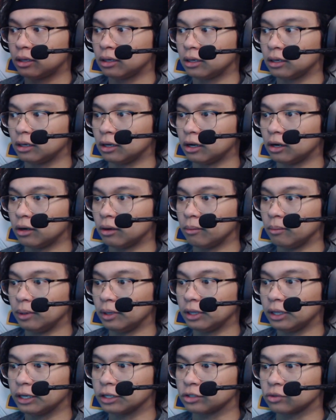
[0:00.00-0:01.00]
you know,
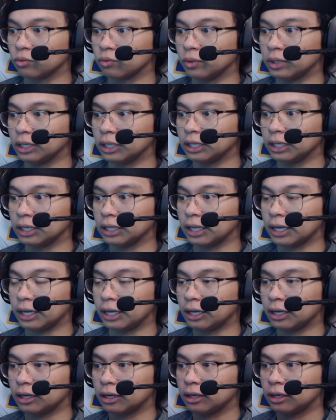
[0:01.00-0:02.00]
Emilia's really,
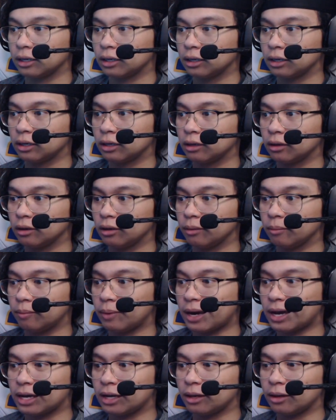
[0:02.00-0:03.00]
like...
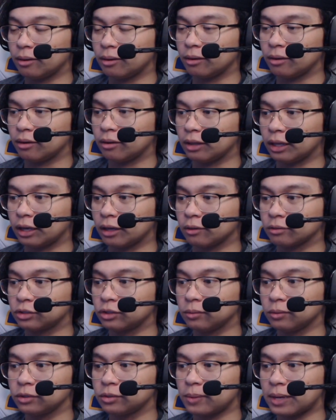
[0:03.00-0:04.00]

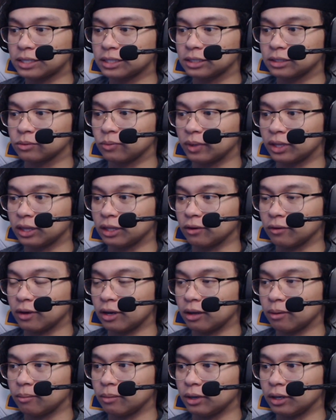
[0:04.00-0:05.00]
assuming his past is one thing,
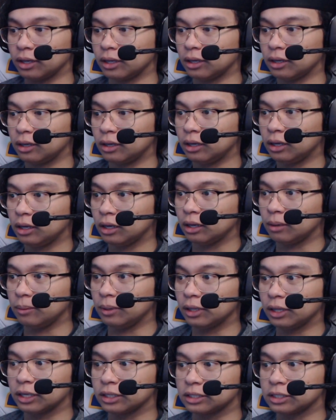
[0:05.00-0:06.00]
right? But
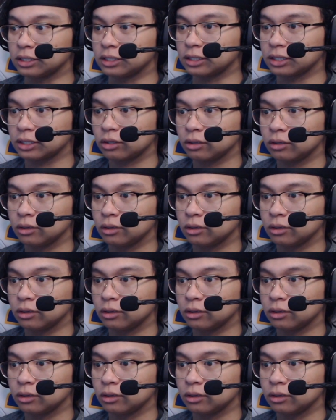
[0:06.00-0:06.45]
Emilia's is...